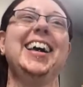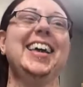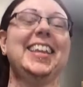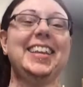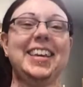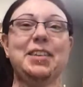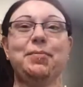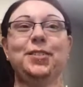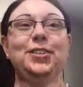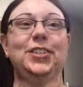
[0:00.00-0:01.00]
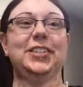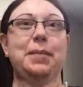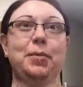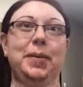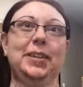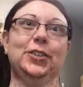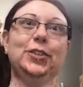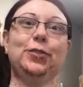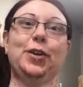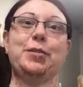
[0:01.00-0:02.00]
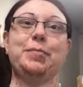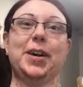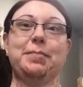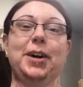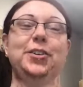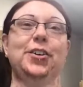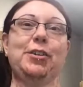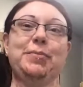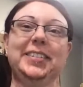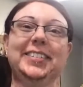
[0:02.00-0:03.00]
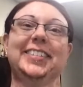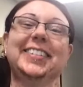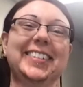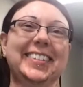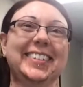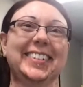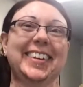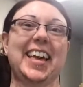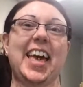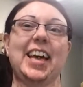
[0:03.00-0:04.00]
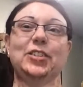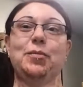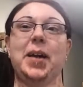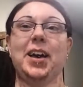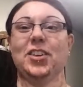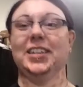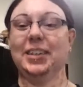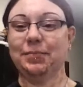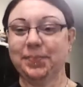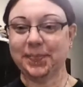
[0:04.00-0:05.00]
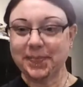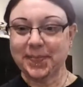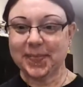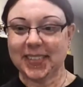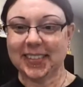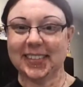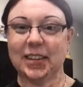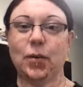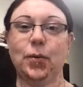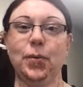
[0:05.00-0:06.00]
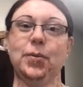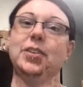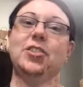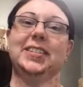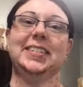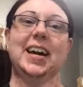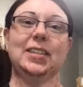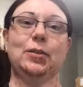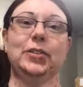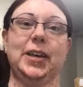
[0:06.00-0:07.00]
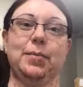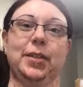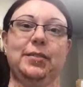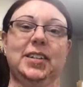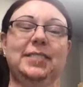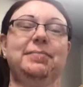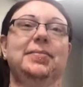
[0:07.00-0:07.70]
Nikki produces Apple pencils from undergarments as her magic. Ooh, she's gonna knock the whole table over.